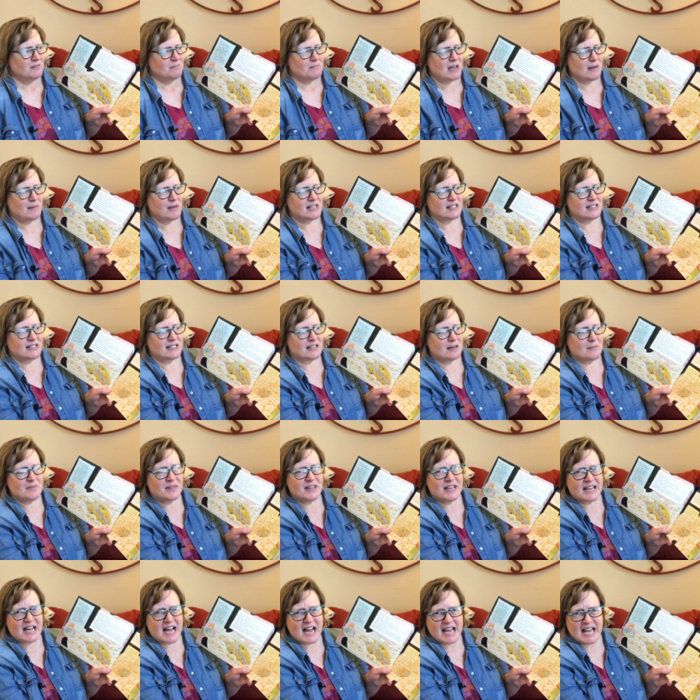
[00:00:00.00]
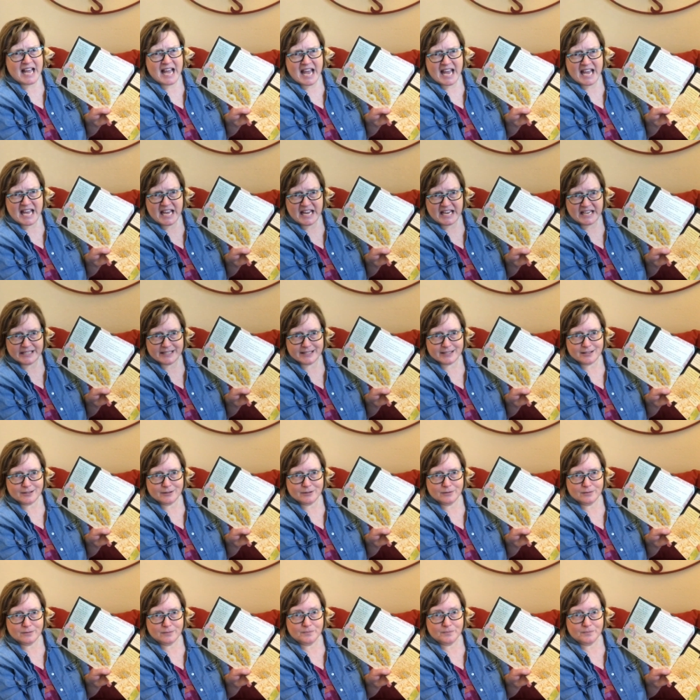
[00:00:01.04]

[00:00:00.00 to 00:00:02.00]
Maybe it's something I ate.